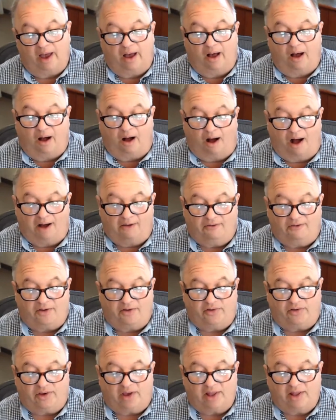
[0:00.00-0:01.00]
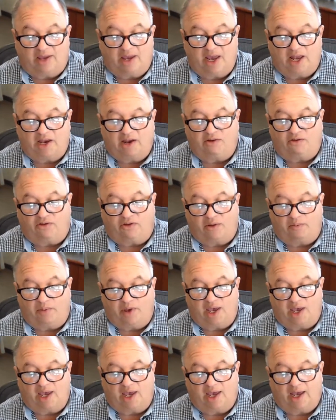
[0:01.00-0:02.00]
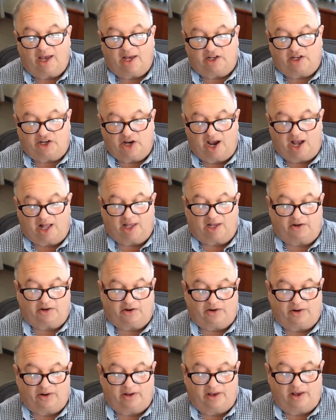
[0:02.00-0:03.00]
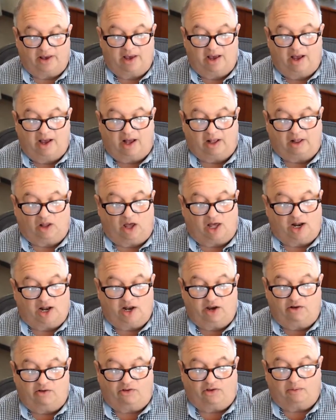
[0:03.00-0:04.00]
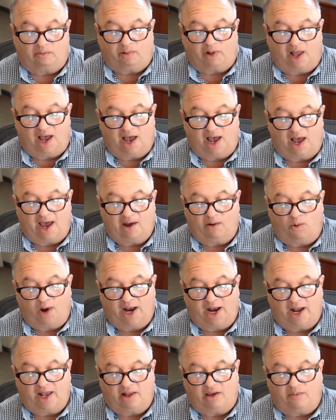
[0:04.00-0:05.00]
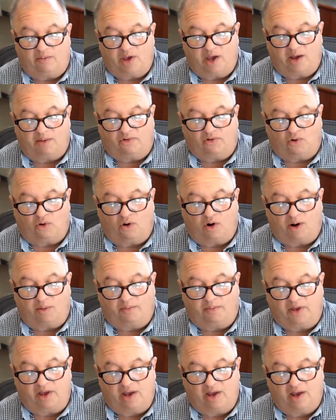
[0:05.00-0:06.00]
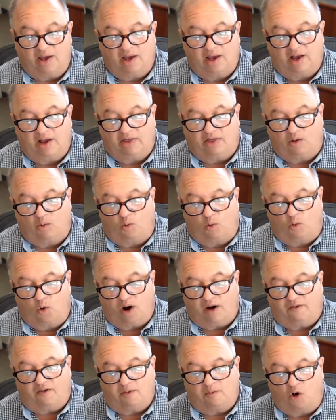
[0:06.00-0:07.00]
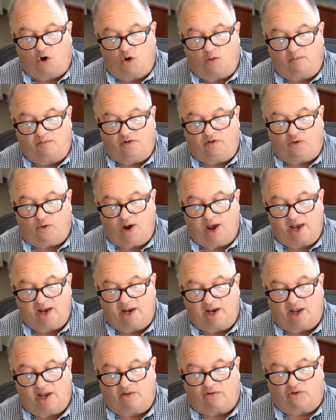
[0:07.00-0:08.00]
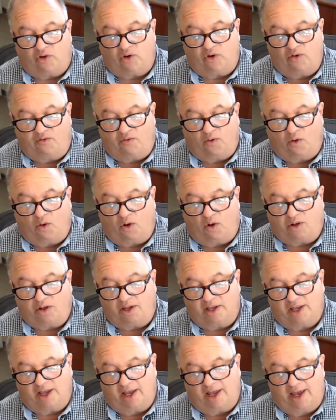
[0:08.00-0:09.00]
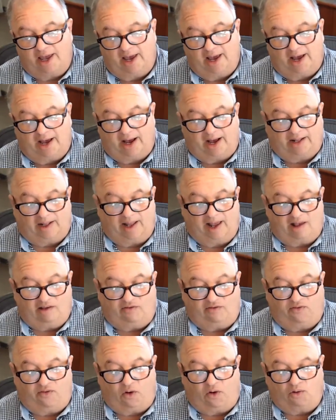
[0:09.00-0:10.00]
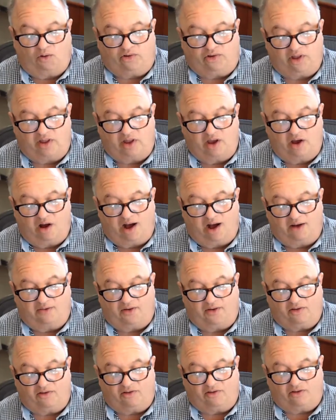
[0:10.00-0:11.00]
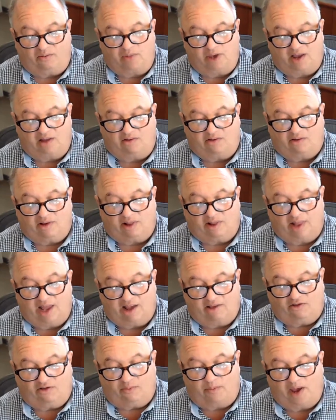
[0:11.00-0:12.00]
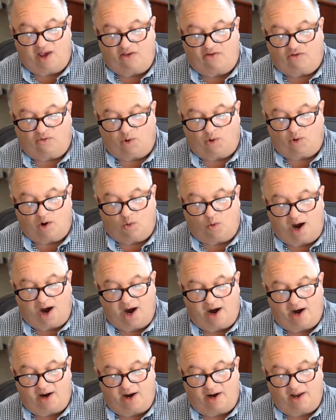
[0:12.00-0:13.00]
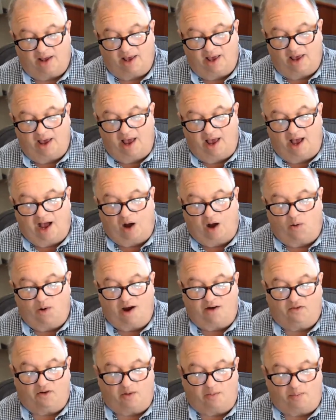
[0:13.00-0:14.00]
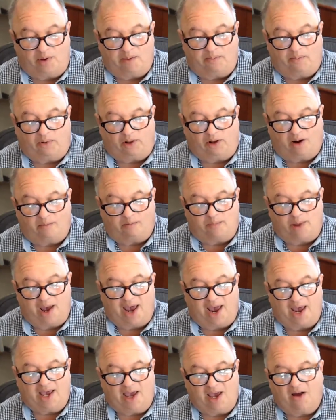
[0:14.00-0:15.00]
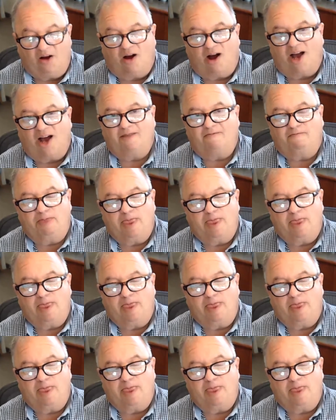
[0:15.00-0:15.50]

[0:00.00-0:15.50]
Office continues to be a challenge. A lot of new supply waiting to be absorbed. The work from home trend is twofold. Less folks in the office means less space required. However, people are banking on